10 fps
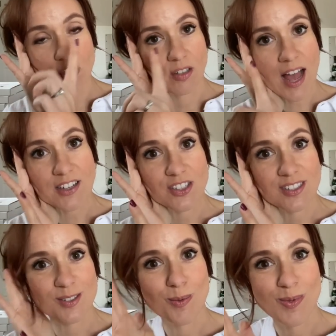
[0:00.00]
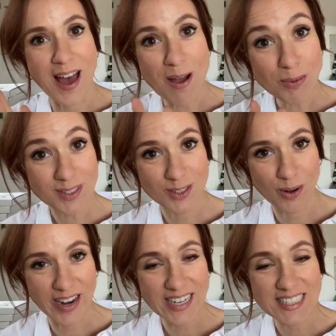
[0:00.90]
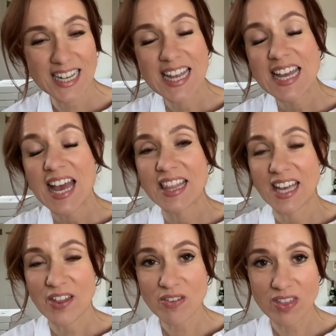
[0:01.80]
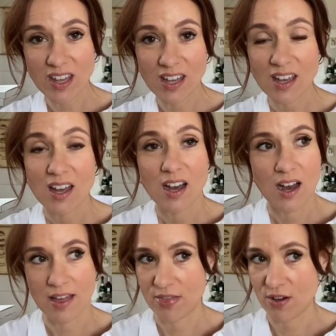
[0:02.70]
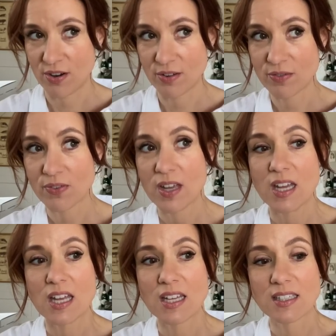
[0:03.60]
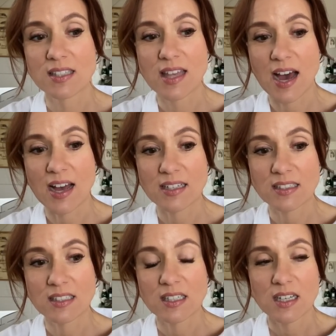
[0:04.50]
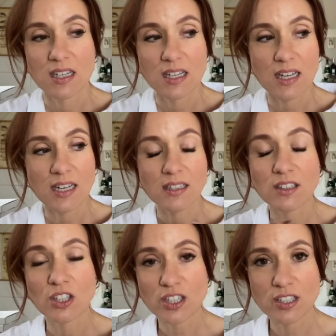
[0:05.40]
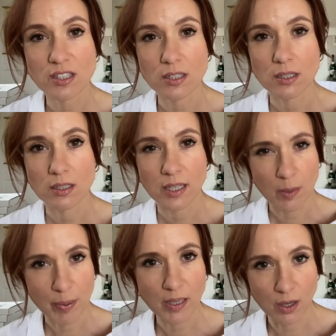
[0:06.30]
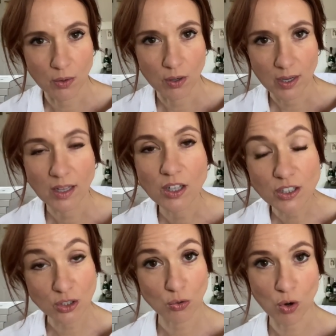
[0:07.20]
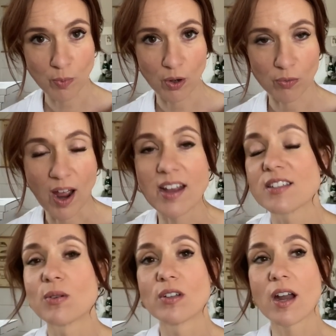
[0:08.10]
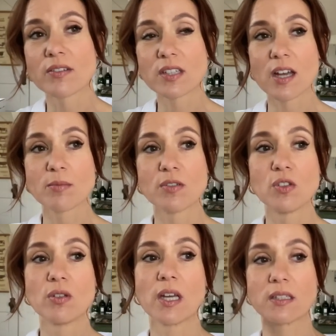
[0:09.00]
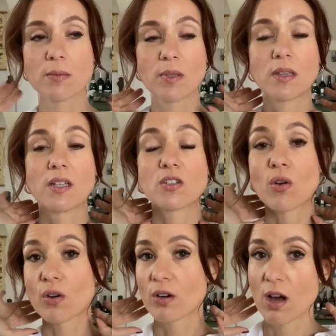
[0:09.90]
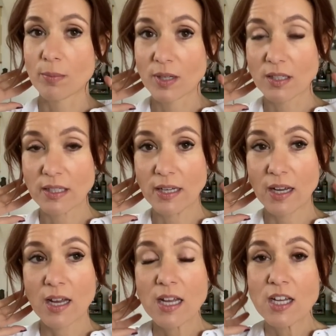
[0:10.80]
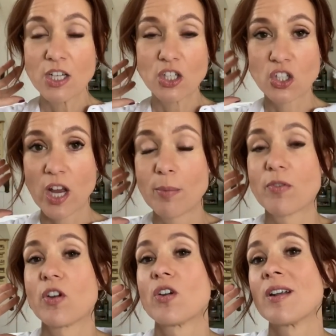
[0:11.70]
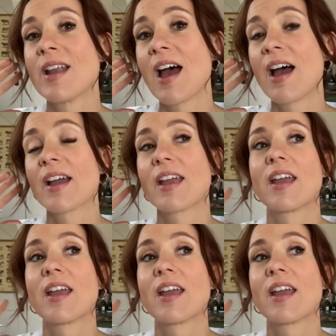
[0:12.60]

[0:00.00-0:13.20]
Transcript: your lashes, so that was great. And the other thing I thought of is that it looks like a pillow. It looks normal, right? So a lot of times if you get something that's ergonomically shaped for your neck,